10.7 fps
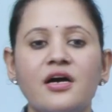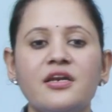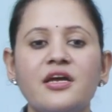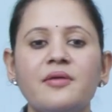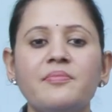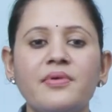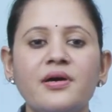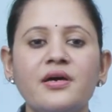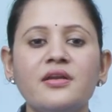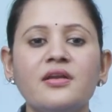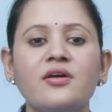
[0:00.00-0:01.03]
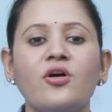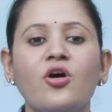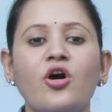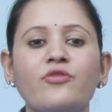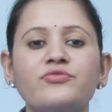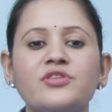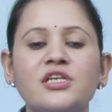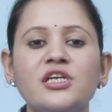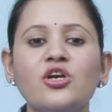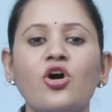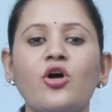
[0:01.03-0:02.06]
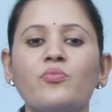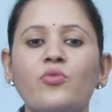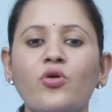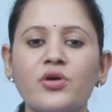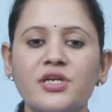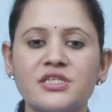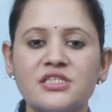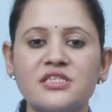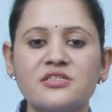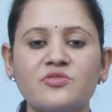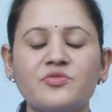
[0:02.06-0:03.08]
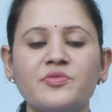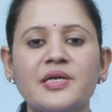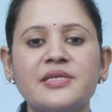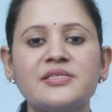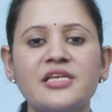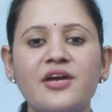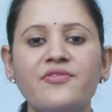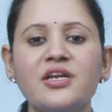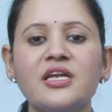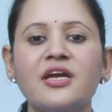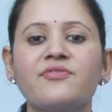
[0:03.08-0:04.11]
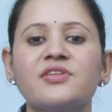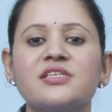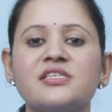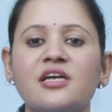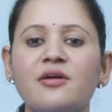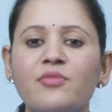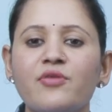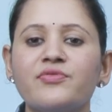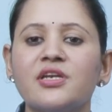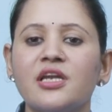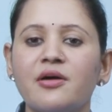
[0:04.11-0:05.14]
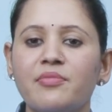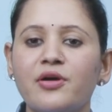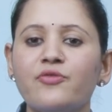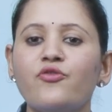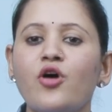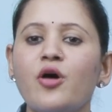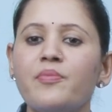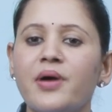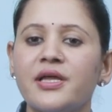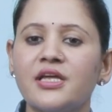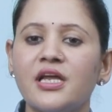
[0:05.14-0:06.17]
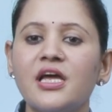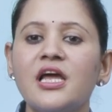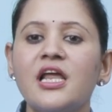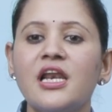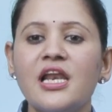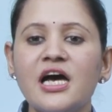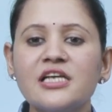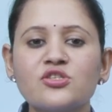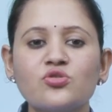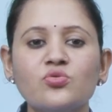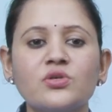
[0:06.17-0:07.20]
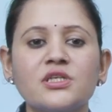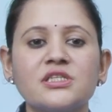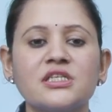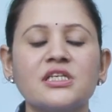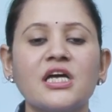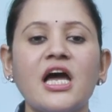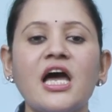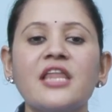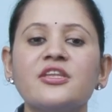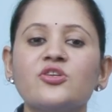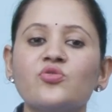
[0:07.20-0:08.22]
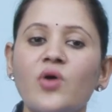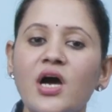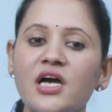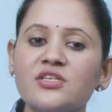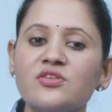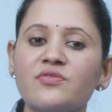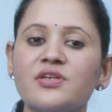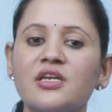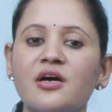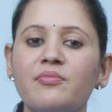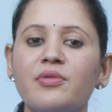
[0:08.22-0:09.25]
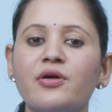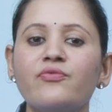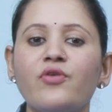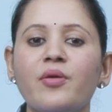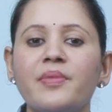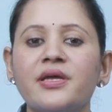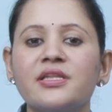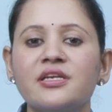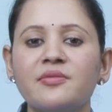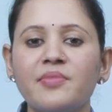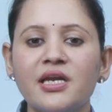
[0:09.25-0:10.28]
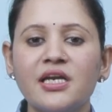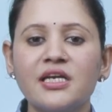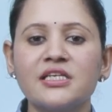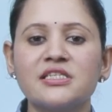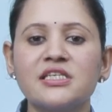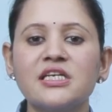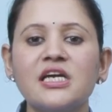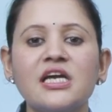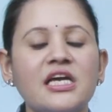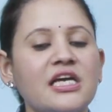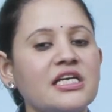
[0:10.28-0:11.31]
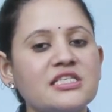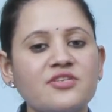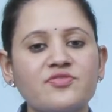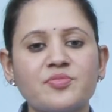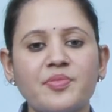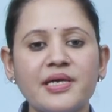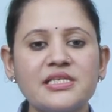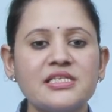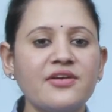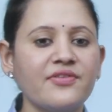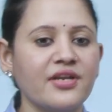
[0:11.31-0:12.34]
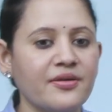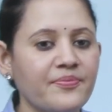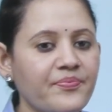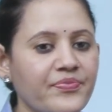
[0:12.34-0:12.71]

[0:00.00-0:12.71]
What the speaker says: A number of 3 or more digit is divisible by 7 if the sum of the number formed by the last 2 digit and the twice of the number formed by the remaining digit is divisible by 7.